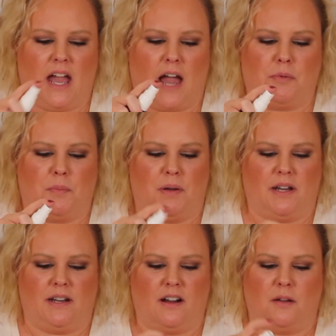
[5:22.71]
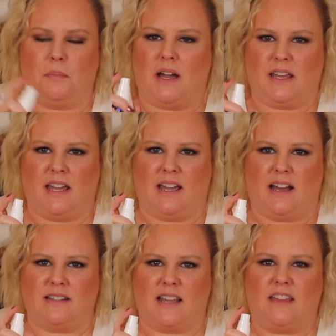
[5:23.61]
I will put it on my
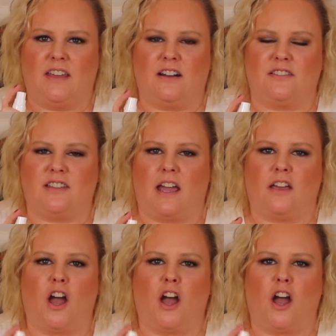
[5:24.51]
hands, and then I'll say,